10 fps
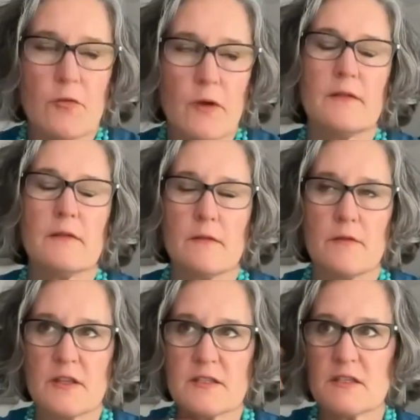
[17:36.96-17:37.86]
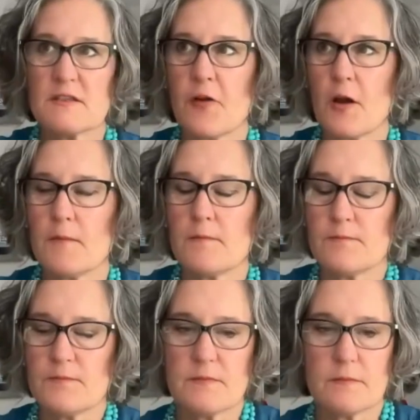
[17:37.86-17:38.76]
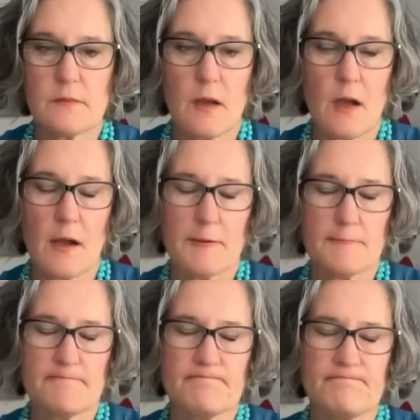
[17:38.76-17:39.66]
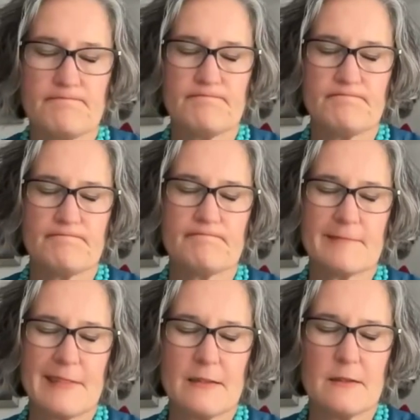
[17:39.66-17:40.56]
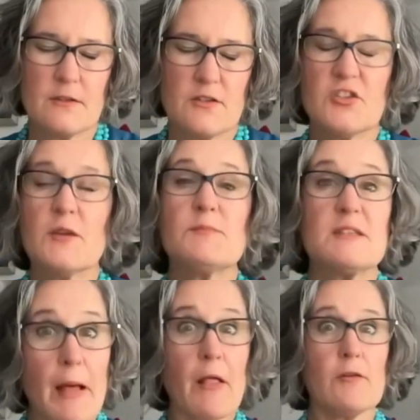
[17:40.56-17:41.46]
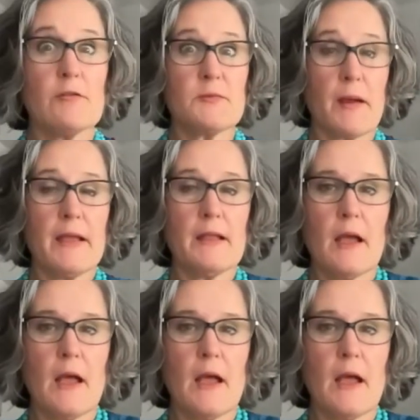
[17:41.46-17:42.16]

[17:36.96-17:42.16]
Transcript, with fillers: and this is from um, Jim Spellos, right?